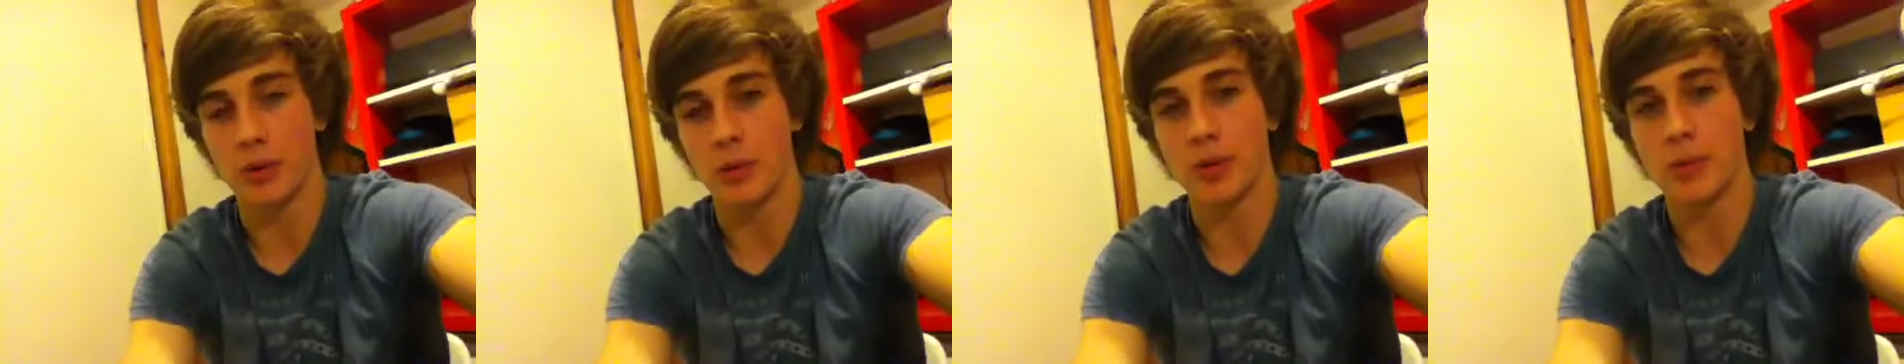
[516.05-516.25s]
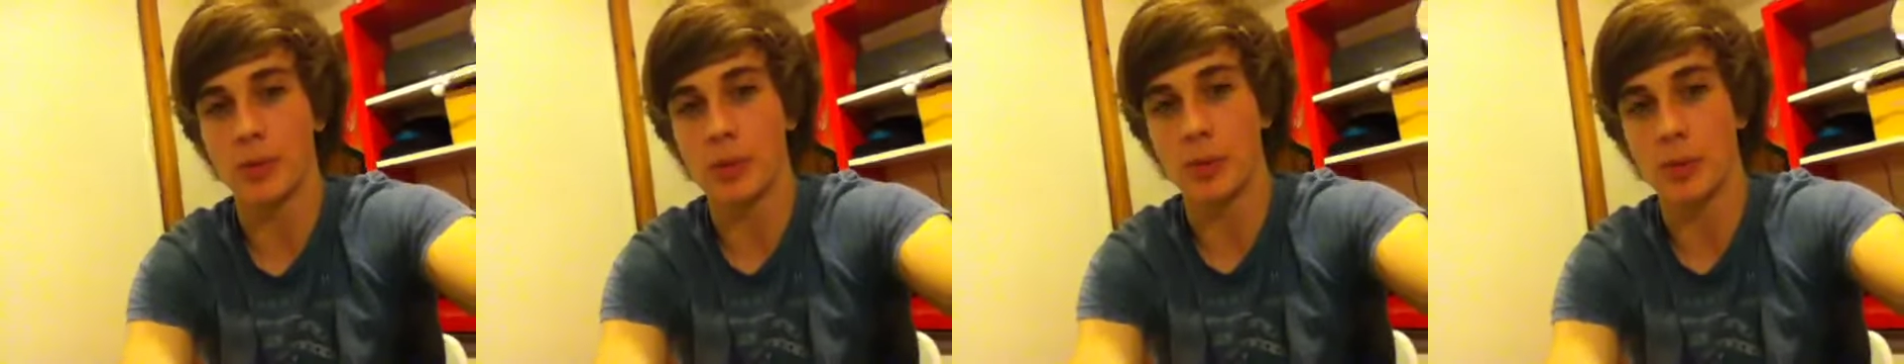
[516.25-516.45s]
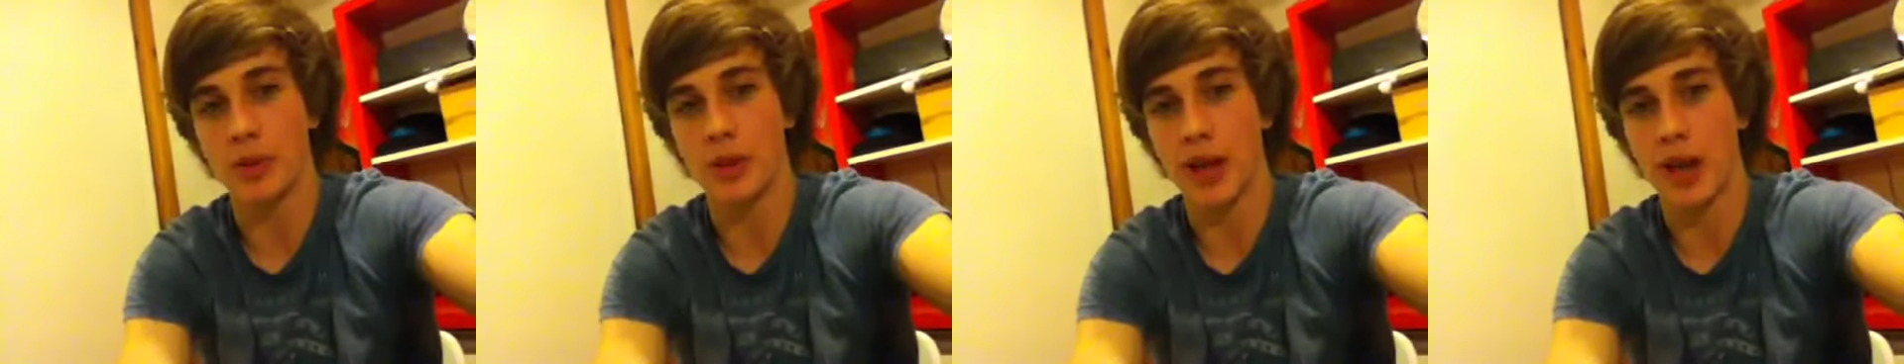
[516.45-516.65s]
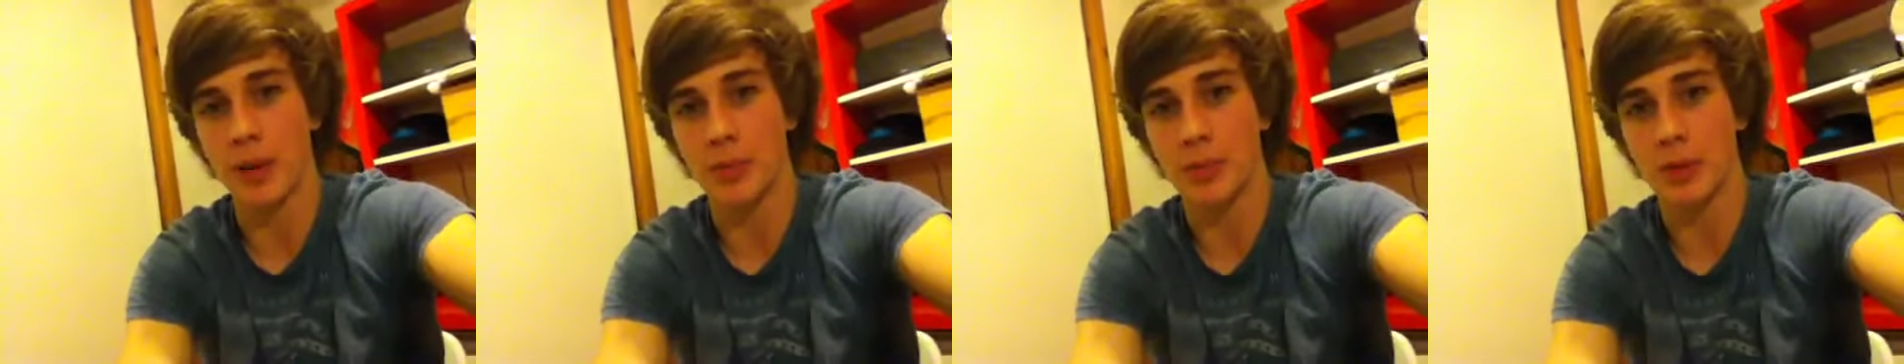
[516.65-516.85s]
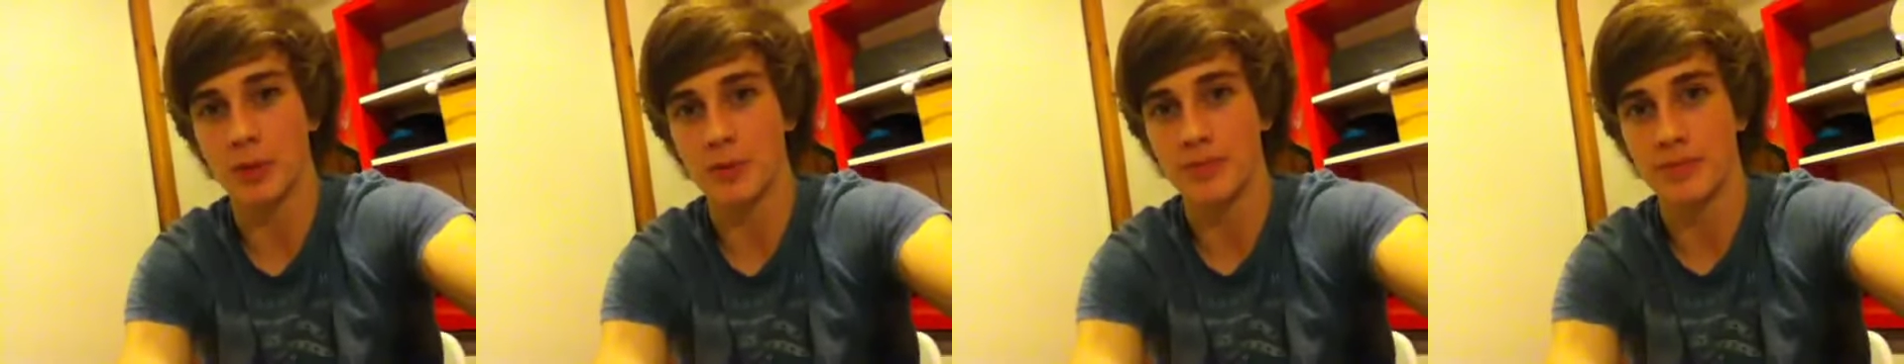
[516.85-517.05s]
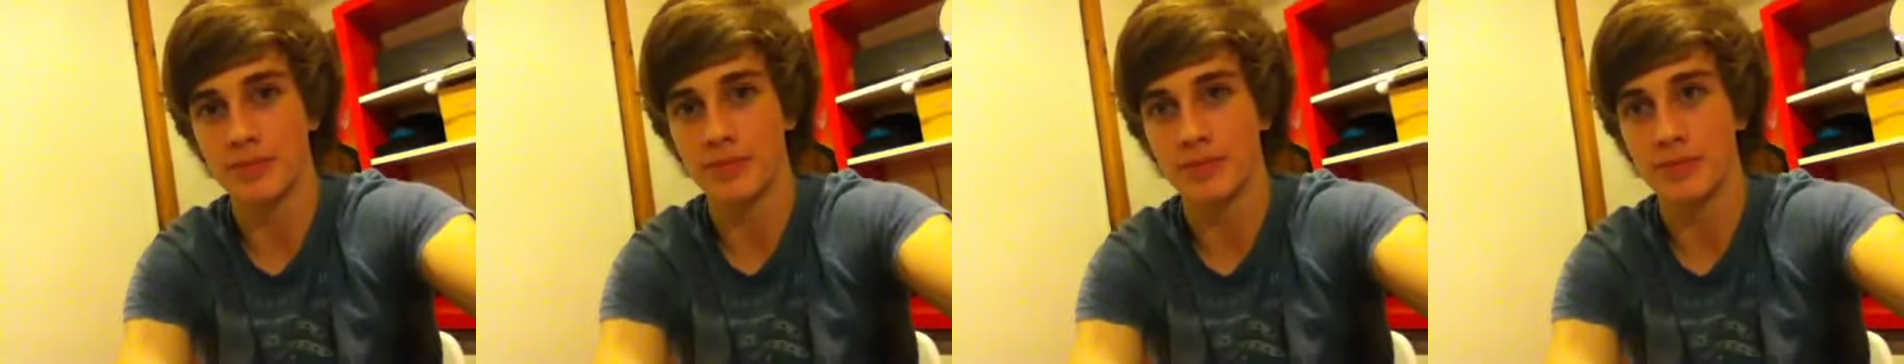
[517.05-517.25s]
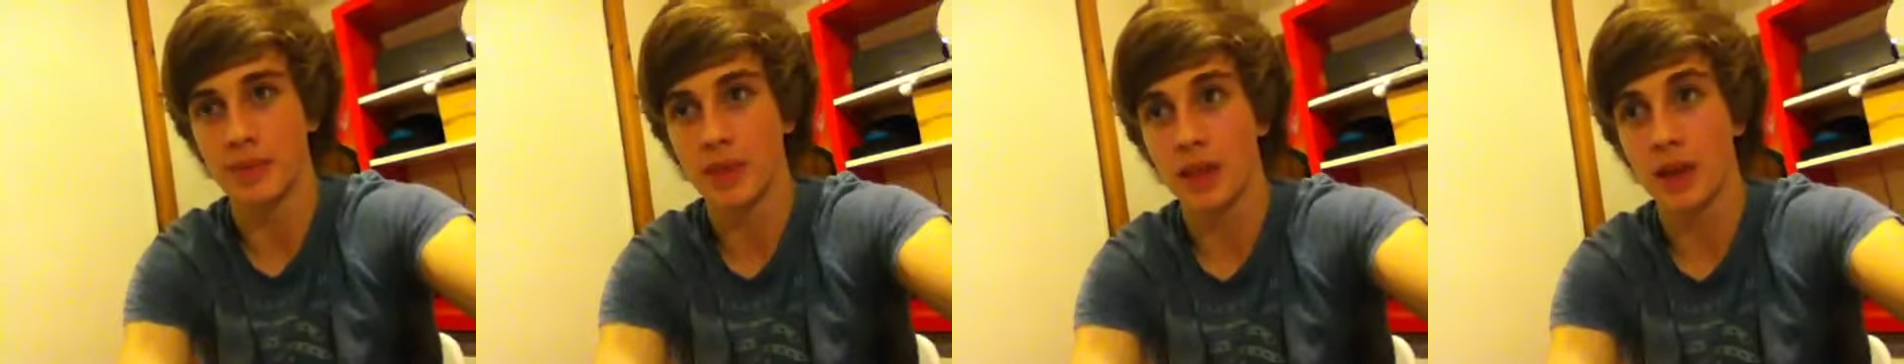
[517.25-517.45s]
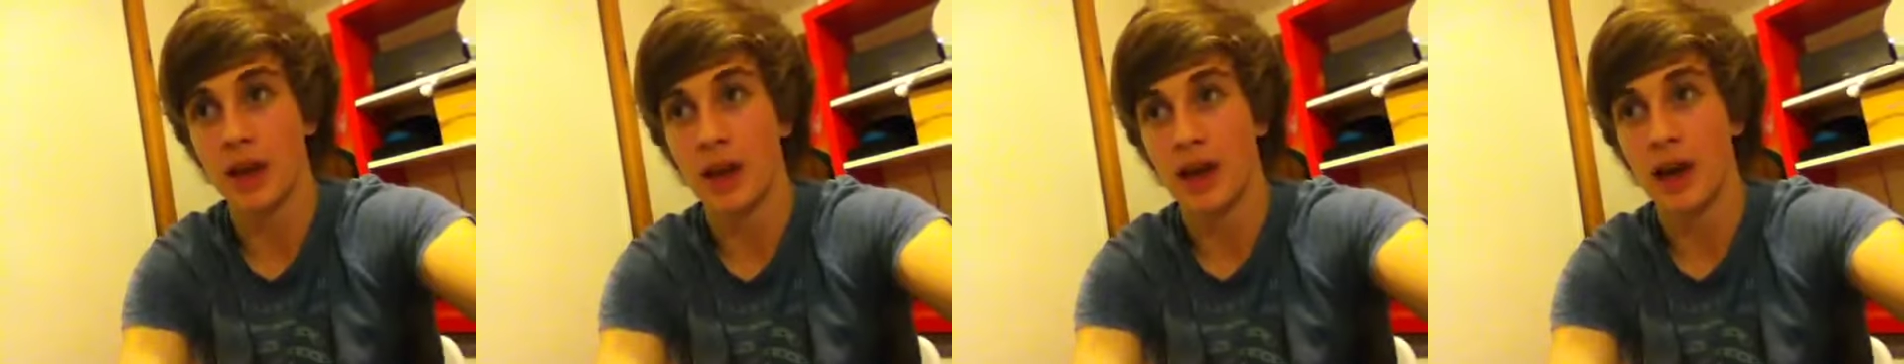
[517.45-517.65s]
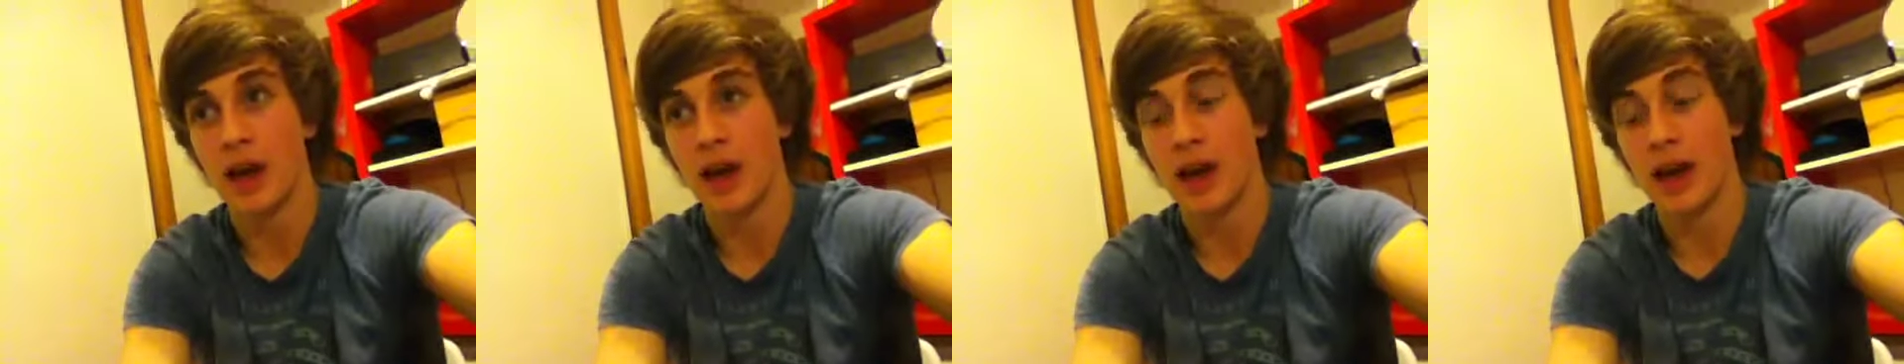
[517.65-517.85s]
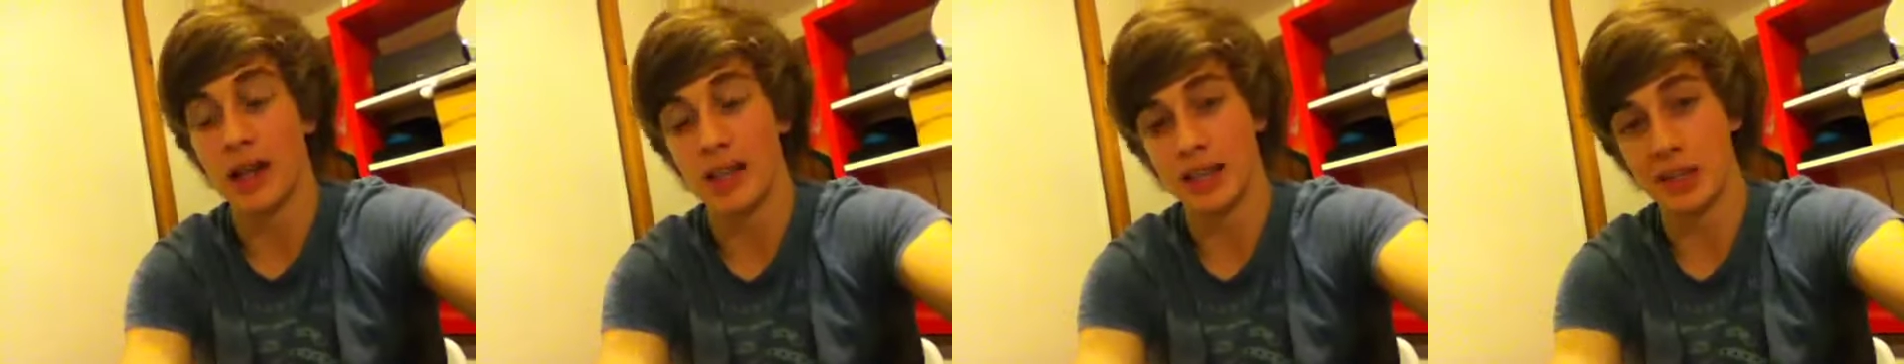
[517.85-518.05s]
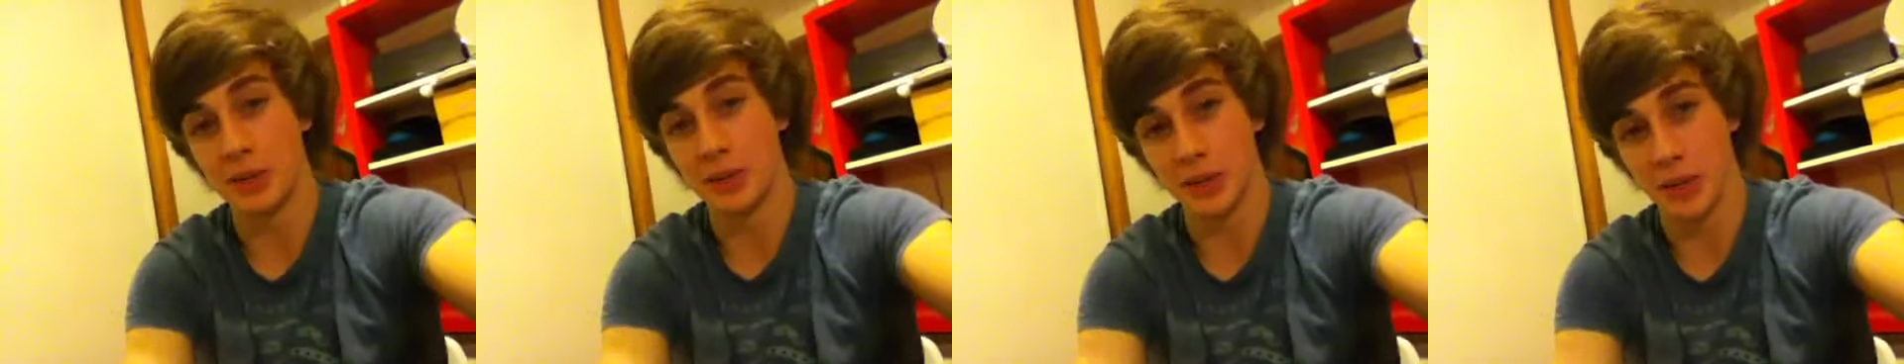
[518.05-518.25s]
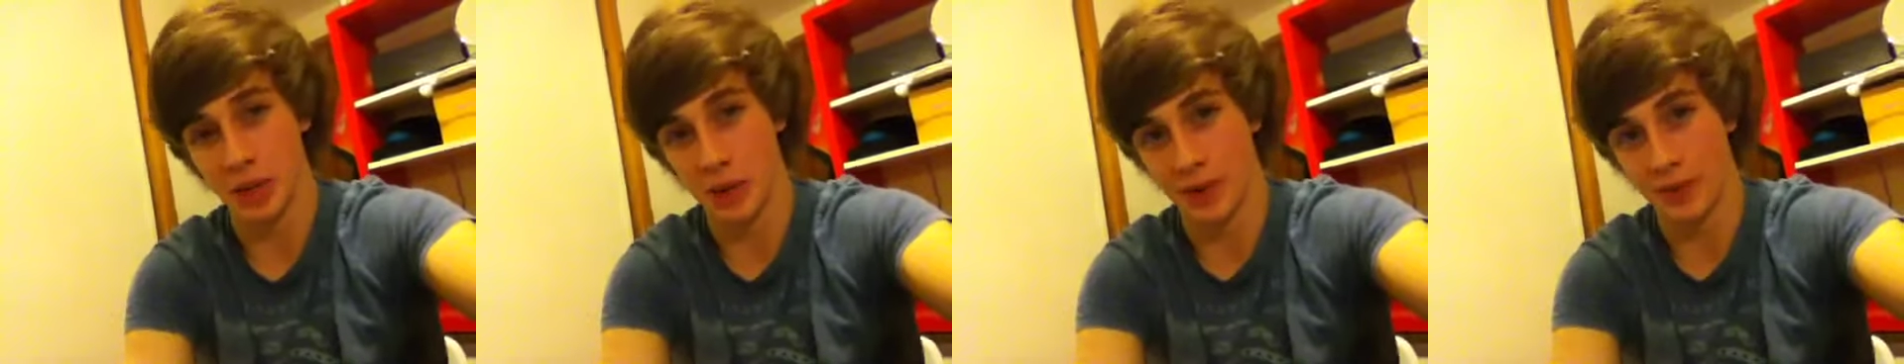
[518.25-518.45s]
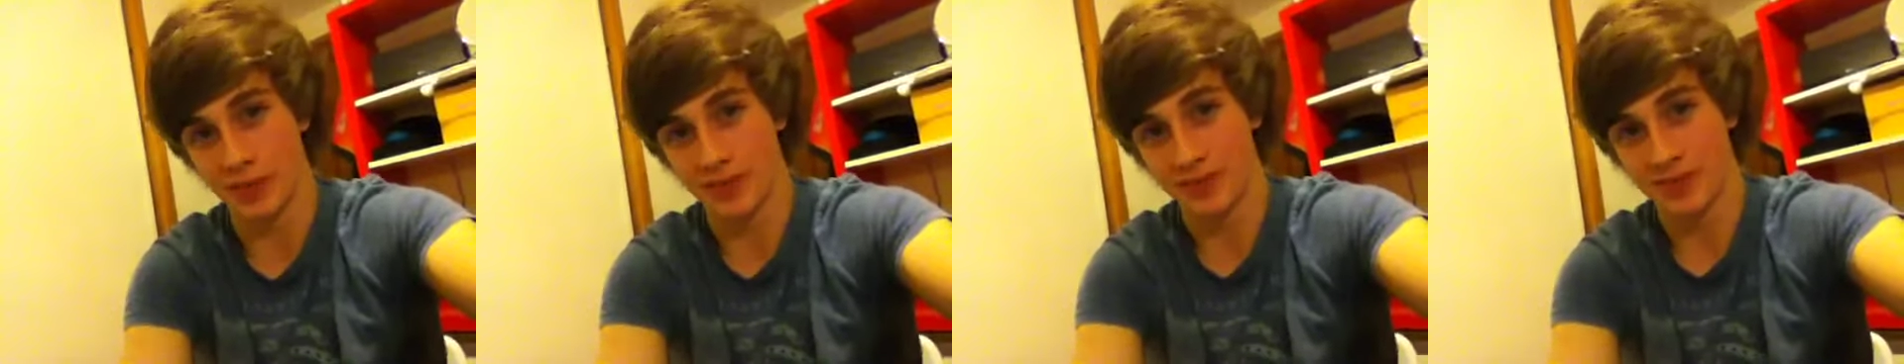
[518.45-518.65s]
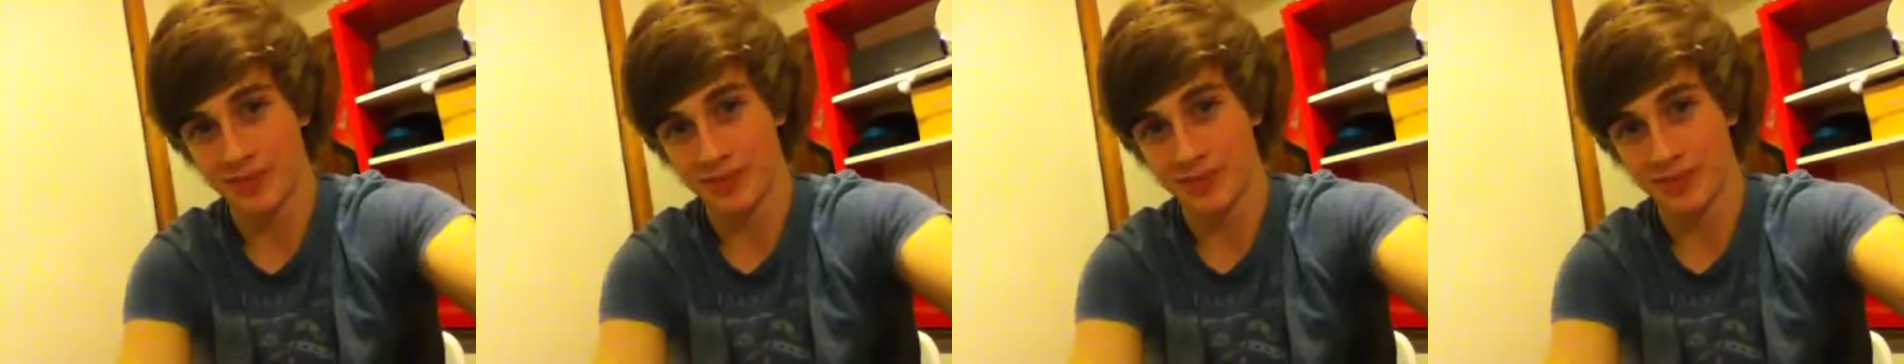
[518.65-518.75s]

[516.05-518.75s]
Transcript: to make people happy. And there we go.